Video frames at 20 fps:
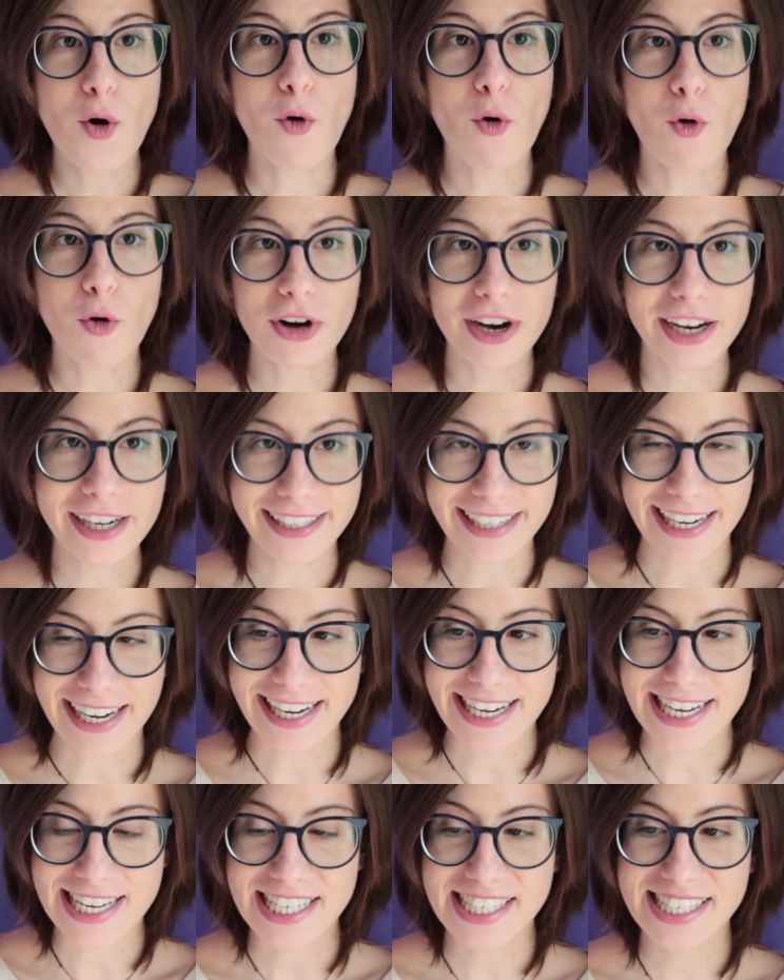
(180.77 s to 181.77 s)

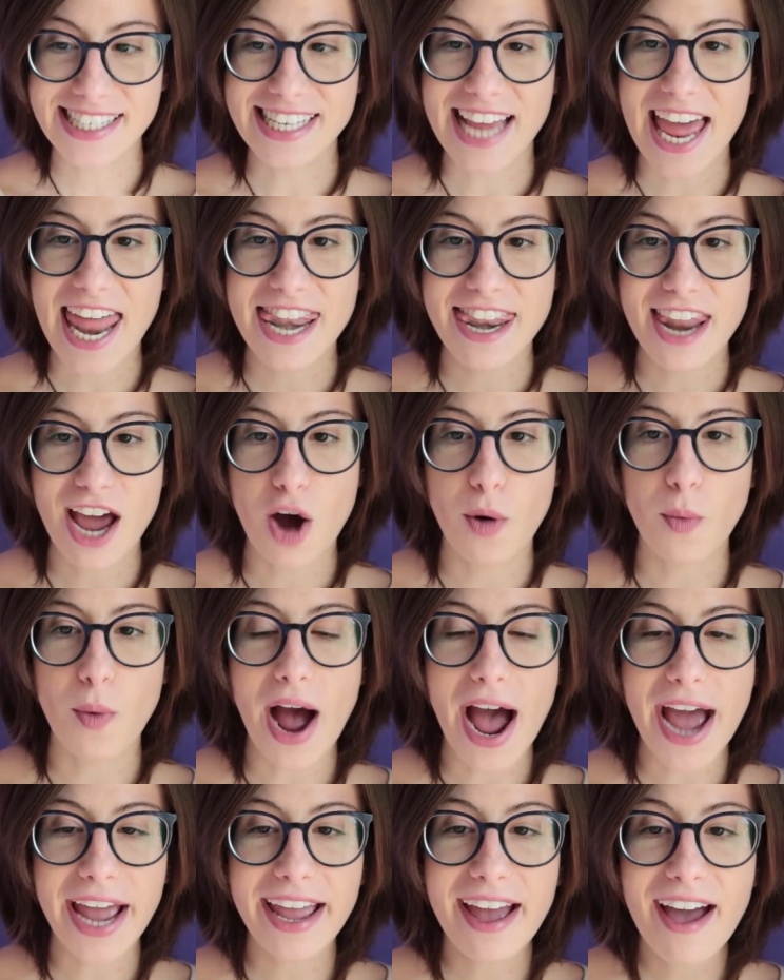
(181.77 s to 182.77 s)
organized? Now,
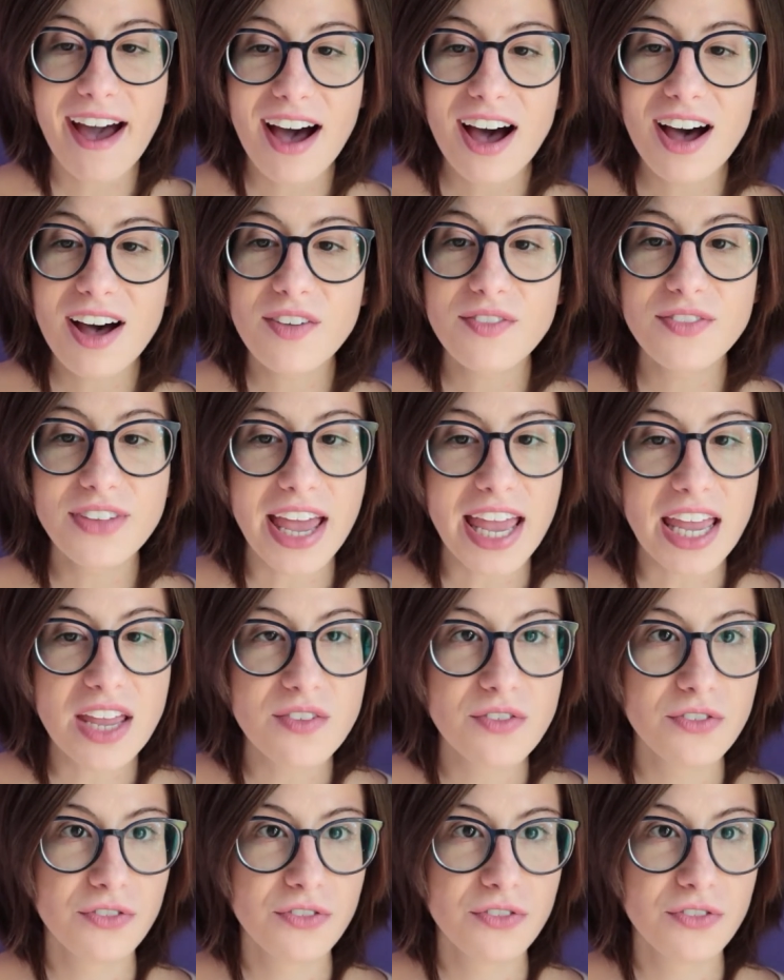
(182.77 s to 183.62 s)
I have a